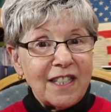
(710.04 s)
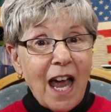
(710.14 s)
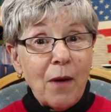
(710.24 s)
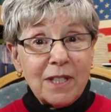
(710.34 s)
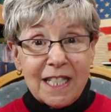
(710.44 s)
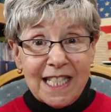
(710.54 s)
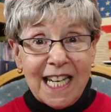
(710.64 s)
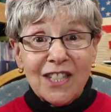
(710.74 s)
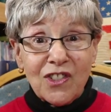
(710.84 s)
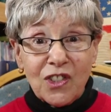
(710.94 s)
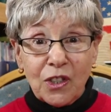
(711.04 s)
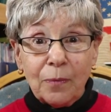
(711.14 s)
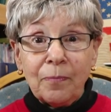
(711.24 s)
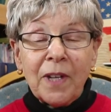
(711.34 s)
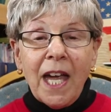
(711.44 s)
I was a dancer.
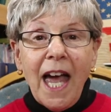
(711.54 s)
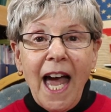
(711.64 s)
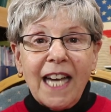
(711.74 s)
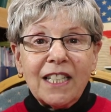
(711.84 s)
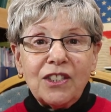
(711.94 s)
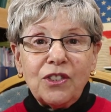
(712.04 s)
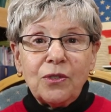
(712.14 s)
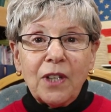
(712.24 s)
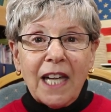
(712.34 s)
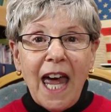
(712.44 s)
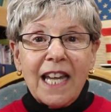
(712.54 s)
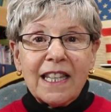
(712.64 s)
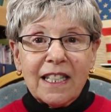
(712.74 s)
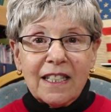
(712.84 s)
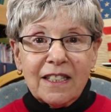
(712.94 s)
I could do a lot
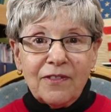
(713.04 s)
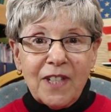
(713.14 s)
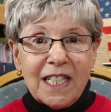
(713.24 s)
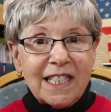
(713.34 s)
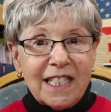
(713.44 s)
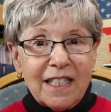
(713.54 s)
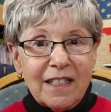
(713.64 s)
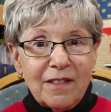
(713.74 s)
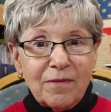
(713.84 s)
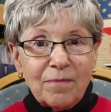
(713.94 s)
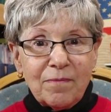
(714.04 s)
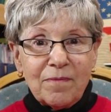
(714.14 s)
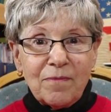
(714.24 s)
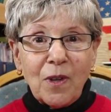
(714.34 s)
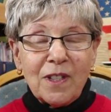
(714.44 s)
of the fancy
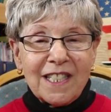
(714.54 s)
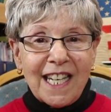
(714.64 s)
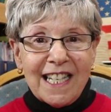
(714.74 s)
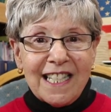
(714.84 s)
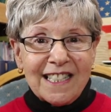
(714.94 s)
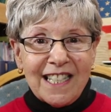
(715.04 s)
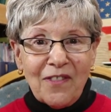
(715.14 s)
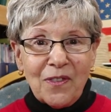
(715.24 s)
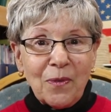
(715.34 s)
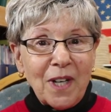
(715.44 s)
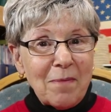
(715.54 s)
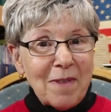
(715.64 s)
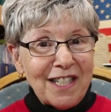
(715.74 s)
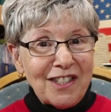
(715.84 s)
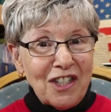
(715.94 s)
roller skating stuff. And when I
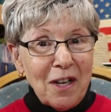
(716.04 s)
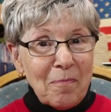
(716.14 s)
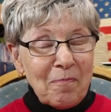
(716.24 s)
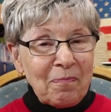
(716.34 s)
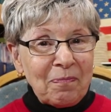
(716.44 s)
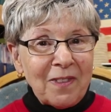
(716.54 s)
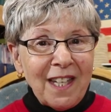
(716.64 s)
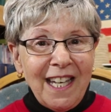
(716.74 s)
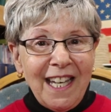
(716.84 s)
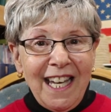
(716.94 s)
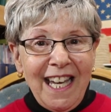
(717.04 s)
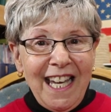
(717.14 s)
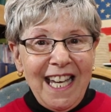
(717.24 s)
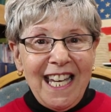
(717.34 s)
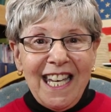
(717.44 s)
met Jim,
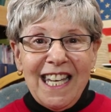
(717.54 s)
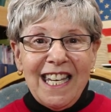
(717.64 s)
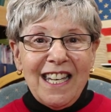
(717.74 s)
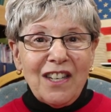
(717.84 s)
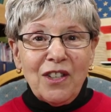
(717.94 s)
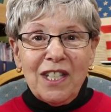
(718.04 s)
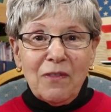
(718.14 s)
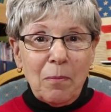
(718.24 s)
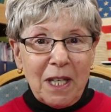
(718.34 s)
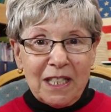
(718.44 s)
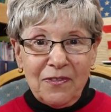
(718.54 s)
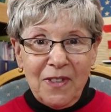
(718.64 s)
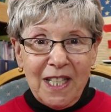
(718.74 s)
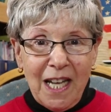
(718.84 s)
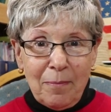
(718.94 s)
he couldn't even pick his
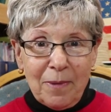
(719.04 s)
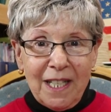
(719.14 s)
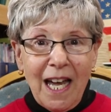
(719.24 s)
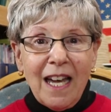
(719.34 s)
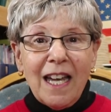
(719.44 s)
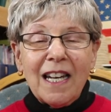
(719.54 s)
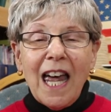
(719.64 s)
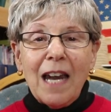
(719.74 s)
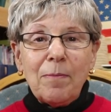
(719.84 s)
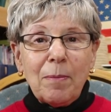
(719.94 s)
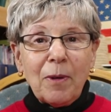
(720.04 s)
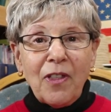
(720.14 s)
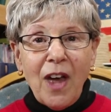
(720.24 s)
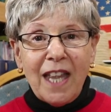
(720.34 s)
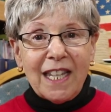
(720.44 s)
feet up, and I and a lot of people
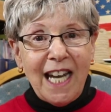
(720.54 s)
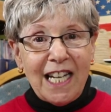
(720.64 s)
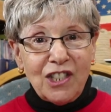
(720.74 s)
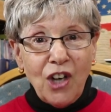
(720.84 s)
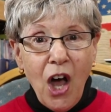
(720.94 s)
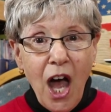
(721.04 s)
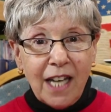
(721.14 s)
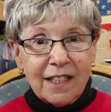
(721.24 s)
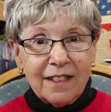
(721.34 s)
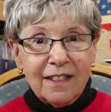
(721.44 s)
thought that I taught